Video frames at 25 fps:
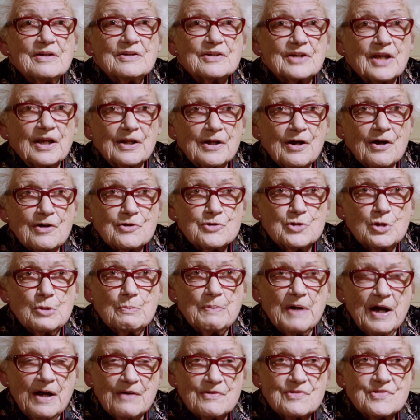to get our
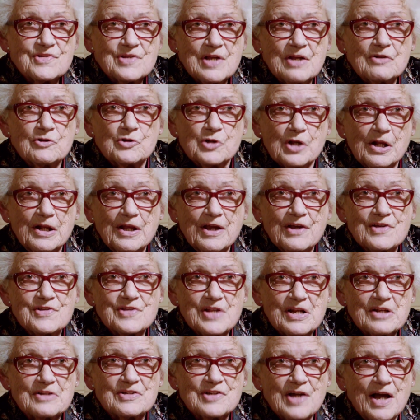£2 10
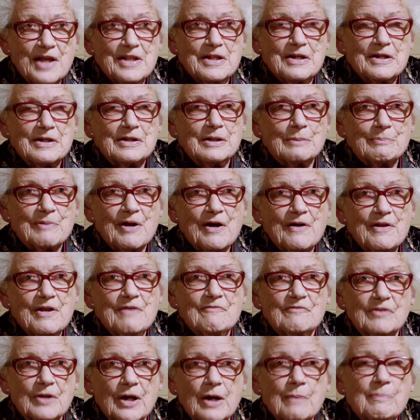shillings in a tiny little brown
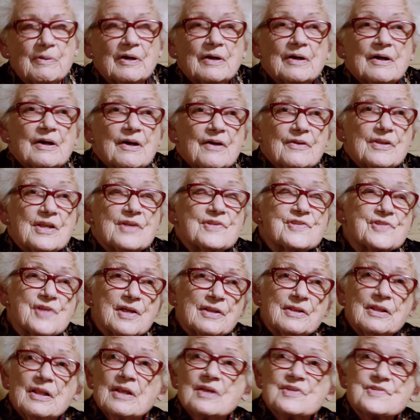envelope. And then
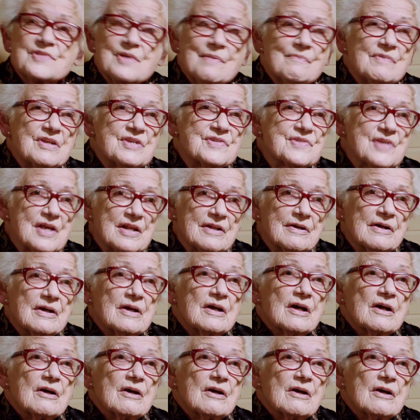suddenly somebody said,